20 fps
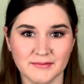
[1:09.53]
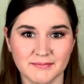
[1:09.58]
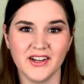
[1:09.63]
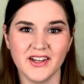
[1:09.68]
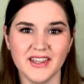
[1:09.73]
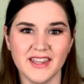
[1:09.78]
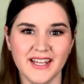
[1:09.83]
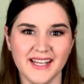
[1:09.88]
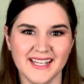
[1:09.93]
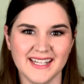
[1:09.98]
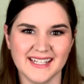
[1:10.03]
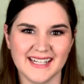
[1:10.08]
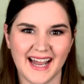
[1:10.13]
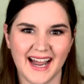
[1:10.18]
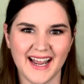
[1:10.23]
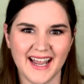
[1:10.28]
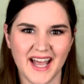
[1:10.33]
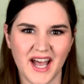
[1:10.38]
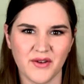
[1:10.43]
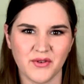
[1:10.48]
The good thing is
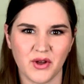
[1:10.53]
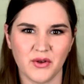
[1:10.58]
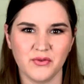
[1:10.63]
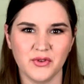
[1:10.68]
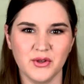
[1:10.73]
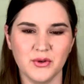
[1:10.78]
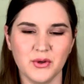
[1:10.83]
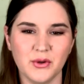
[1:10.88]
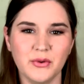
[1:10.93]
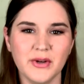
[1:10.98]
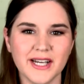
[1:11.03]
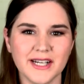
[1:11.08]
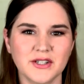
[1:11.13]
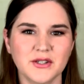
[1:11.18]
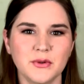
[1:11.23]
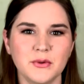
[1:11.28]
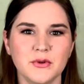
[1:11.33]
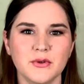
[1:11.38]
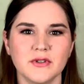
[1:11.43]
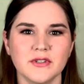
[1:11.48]
I have a few quick
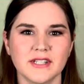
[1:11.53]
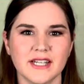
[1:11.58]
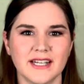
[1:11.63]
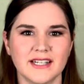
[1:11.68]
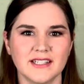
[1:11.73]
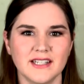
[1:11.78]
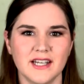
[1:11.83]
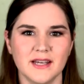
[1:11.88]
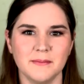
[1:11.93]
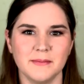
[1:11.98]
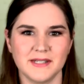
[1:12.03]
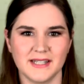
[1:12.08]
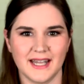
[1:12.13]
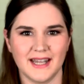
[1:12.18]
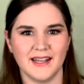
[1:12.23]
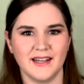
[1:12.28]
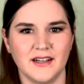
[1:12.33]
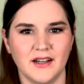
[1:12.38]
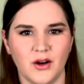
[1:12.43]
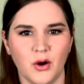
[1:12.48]
tools and tips
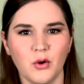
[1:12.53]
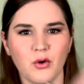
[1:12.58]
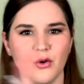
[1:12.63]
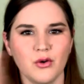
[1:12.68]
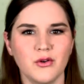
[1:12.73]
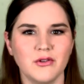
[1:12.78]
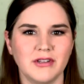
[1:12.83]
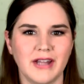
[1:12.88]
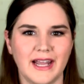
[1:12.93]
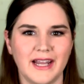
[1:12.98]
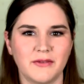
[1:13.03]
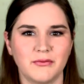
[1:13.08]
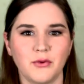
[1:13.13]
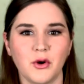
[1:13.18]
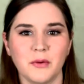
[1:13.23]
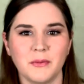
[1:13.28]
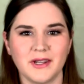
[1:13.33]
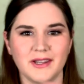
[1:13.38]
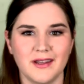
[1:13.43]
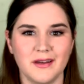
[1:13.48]
and a whole
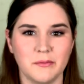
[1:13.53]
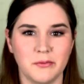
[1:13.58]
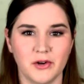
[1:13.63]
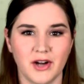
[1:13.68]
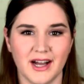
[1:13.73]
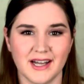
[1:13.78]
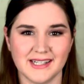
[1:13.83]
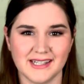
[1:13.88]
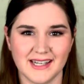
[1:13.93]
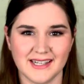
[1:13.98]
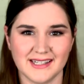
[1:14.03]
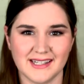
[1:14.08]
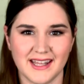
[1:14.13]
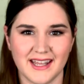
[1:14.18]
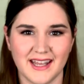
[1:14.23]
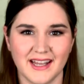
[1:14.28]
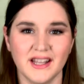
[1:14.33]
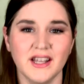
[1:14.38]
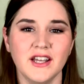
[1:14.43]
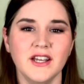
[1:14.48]
formula process
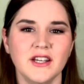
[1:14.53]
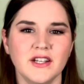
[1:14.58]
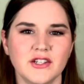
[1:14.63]
thing